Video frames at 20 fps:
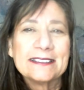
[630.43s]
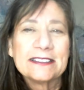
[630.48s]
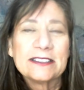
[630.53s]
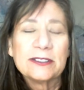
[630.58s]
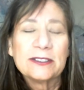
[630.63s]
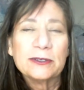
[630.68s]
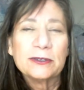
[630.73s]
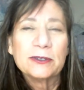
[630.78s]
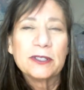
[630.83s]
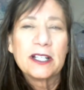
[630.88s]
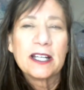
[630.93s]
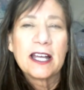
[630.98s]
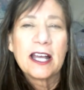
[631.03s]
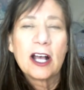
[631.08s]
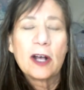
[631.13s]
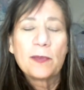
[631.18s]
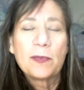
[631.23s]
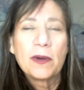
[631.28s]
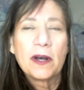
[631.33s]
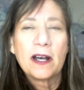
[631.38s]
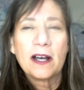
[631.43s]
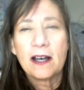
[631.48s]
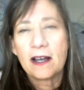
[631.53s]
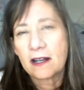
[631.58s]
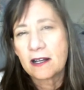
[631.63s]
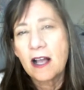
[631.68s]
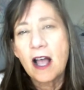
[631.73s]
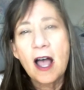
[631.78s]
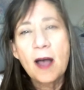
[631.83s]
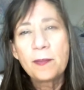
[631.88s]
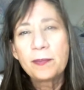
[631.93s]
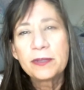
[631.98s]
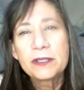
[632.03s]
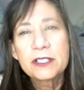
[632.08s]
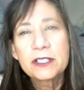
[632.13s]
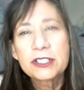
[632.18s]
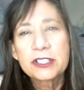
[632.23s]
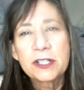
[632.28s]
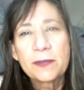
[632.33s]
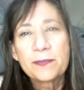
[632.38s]
to help uh,
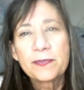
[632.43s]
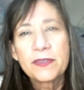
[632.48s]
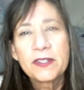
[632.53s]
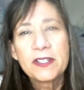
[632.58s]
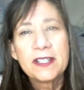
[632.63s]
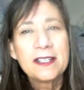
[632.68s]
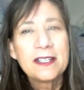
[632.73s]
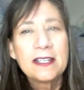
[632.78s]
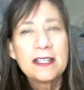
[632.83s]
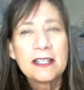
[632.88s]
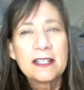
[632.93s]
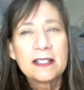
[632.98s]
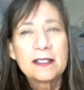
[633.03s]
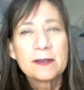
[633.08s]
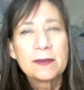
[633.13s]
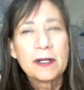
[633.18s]
accomplish something,